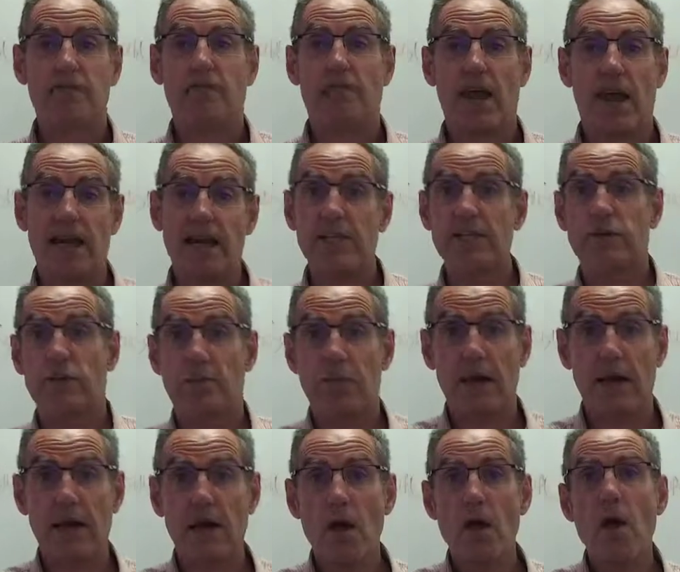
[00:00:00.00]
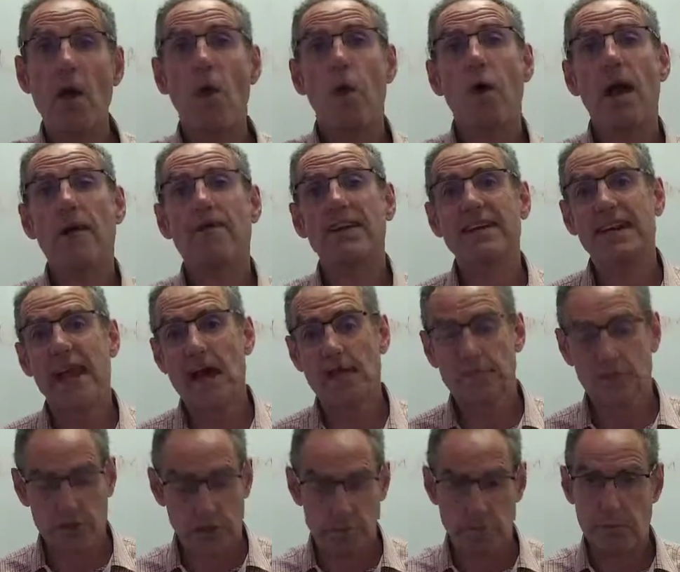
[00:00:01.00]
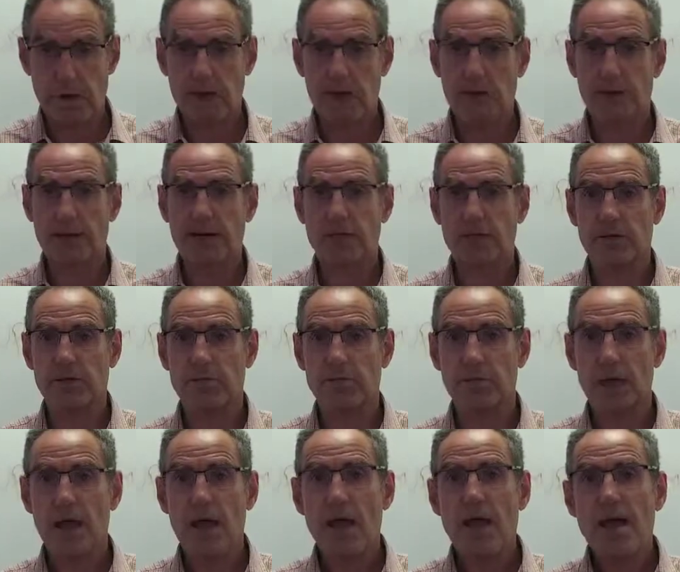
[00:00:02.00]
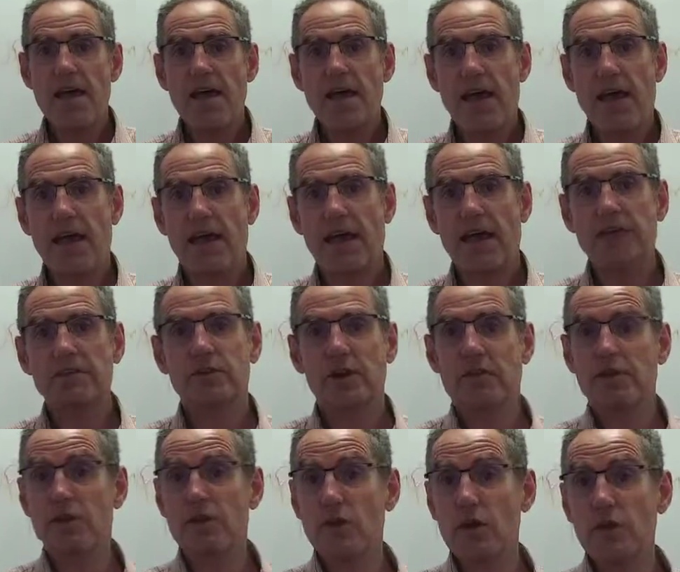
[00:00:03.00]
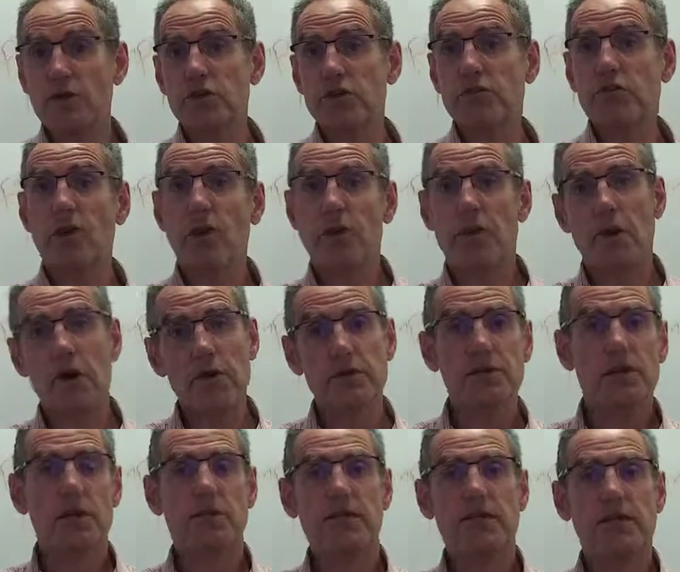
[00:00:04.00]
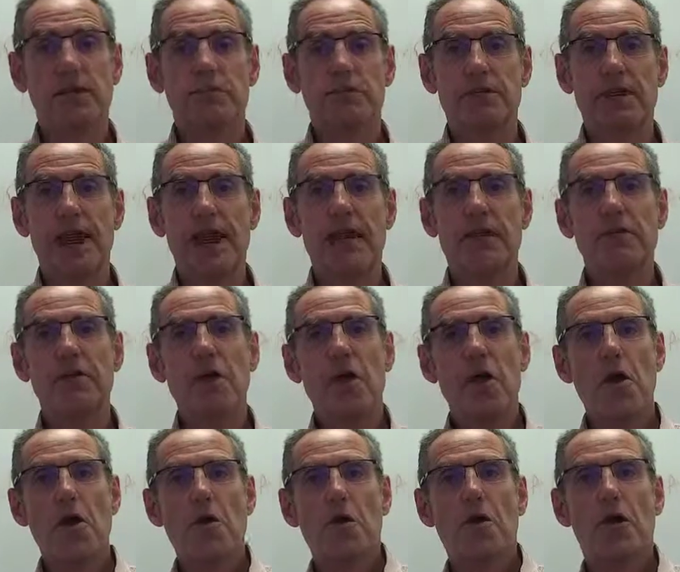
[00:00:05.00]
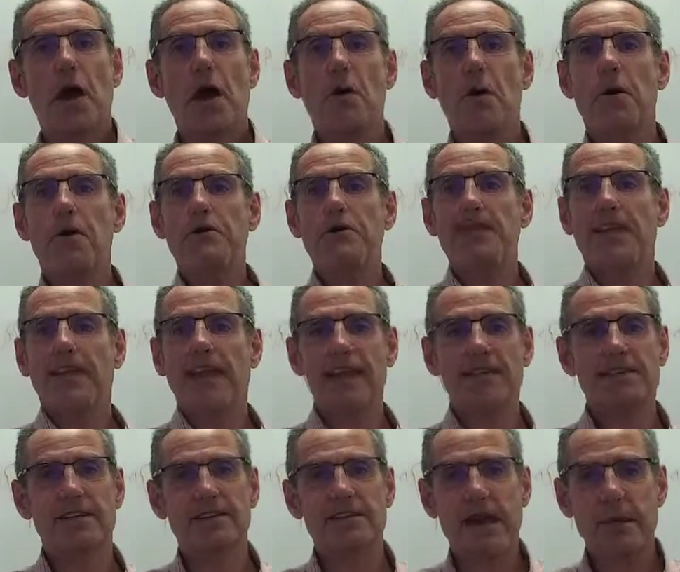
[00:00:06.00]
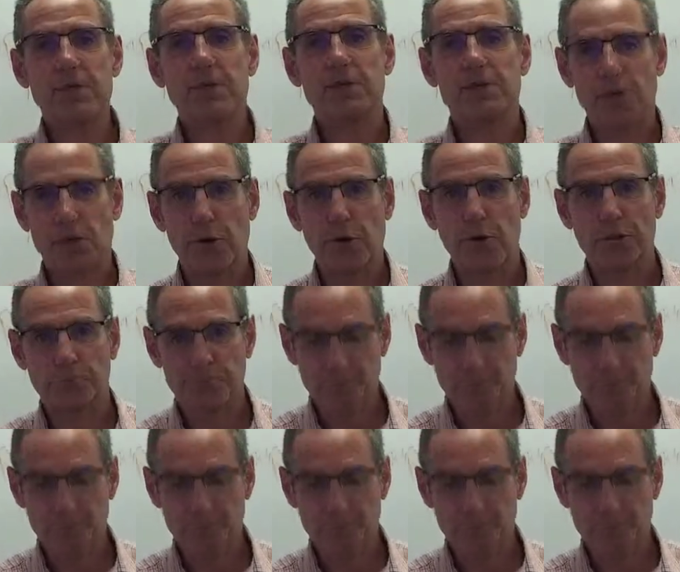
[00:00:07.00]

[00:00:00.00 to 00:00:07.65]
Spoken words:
any super or have enough superannuation. Okay, so as long as you've got those concepts nailed, go on to lesson number 2.